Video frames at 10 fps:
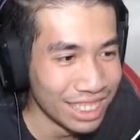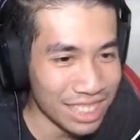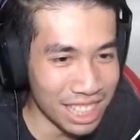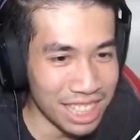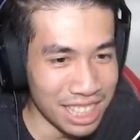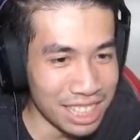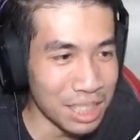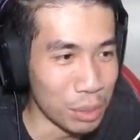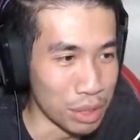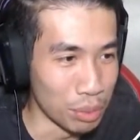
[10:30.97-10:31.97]
Jeez, this
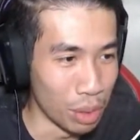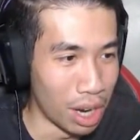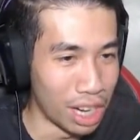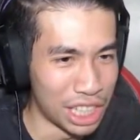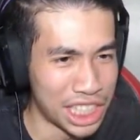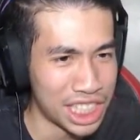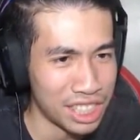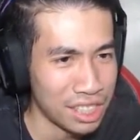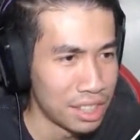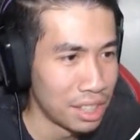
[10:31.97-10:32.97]
game was rush.
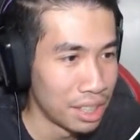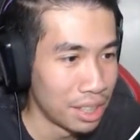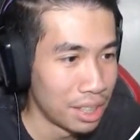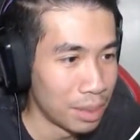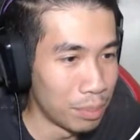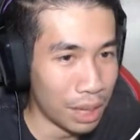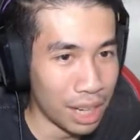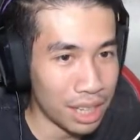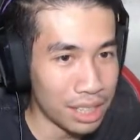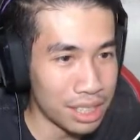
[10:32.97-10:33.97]

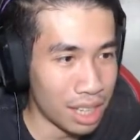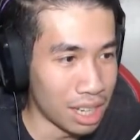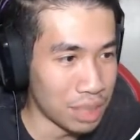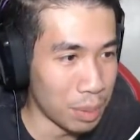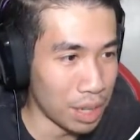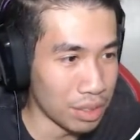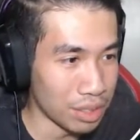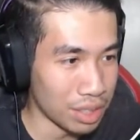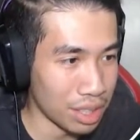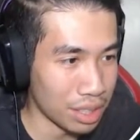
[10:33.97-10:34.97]
But it's not as bad as you
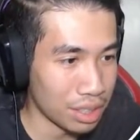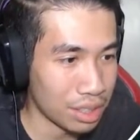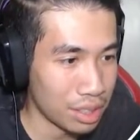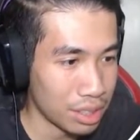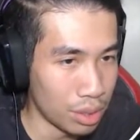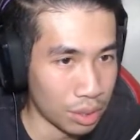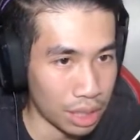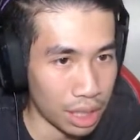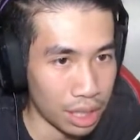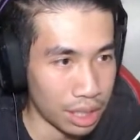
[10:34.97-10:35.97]
think. It's
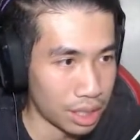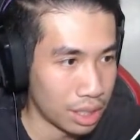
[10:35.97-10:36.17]
okay.